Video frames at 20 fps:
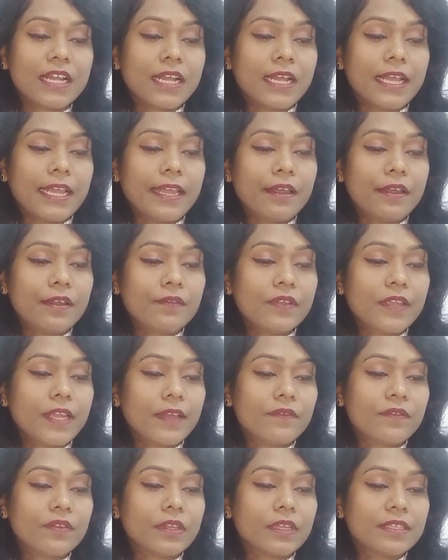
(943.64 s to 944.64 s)
Here we
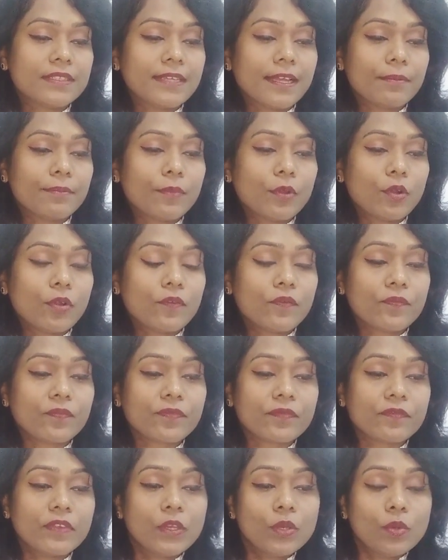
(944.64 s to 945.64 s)
have an example of,
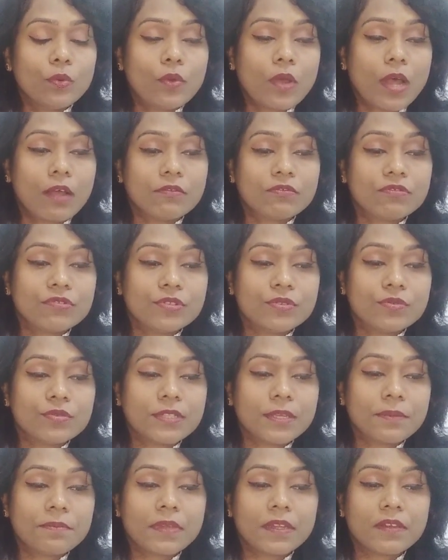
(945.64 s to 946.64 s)
we know how to use
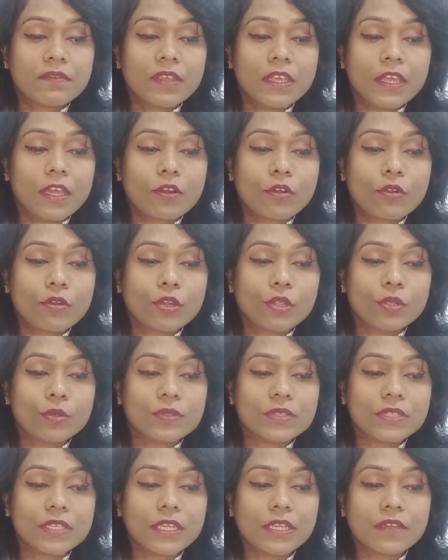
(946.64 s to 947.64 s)
them, but we are not
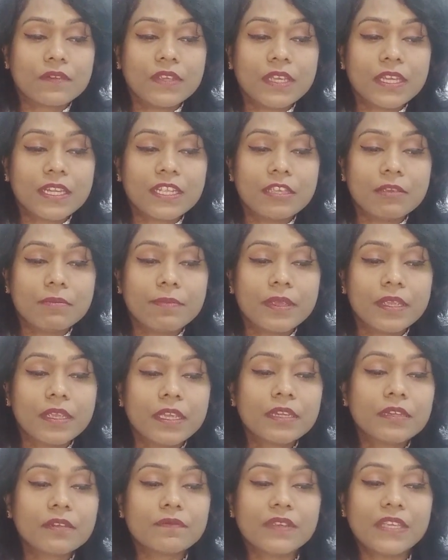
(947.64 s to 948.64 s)
using it. We are keeping
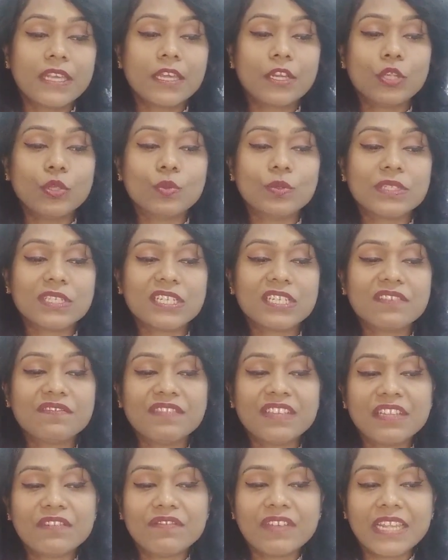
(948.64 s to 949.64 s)
it, we are using it
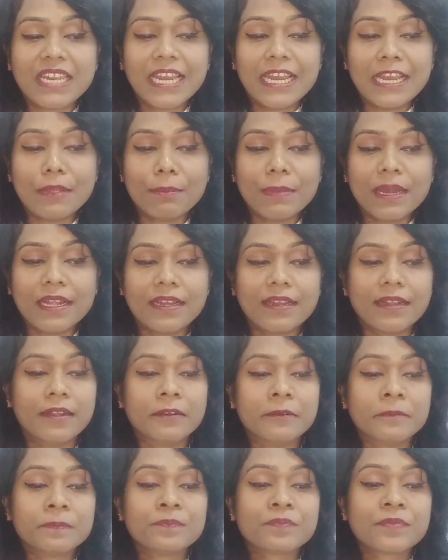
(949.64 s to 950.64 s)
in very limited.
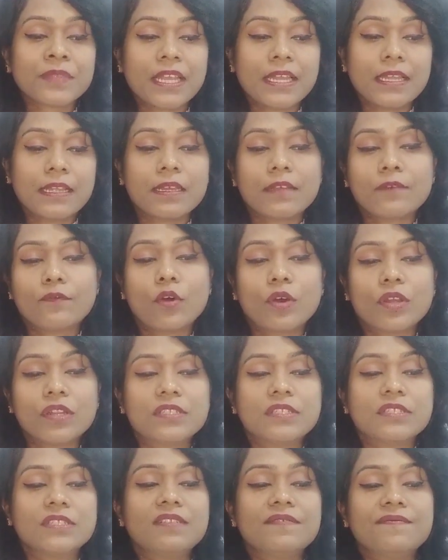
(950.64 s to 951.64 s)

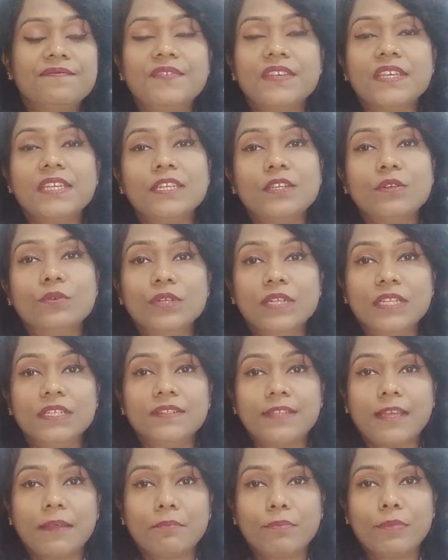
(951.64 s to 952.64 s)
Forest is a very good
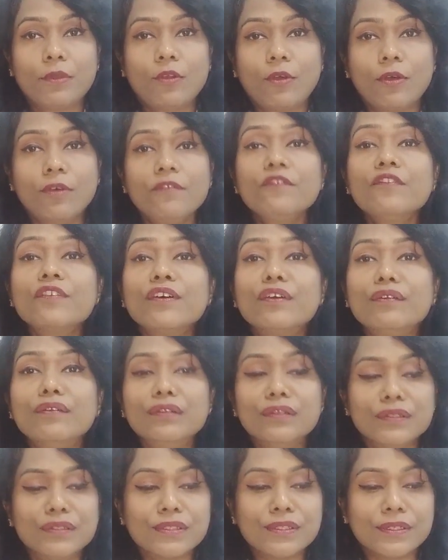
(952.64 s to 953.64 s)
example of
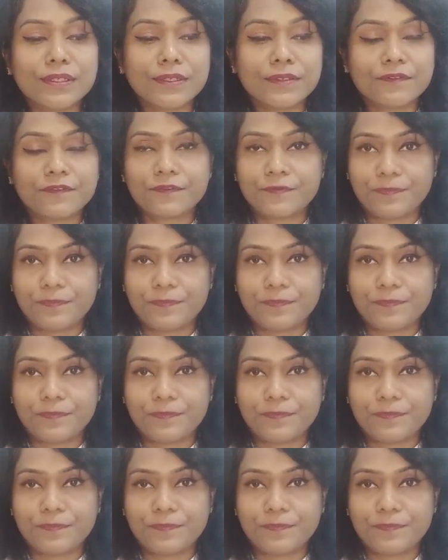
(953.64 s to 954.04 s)
reserve.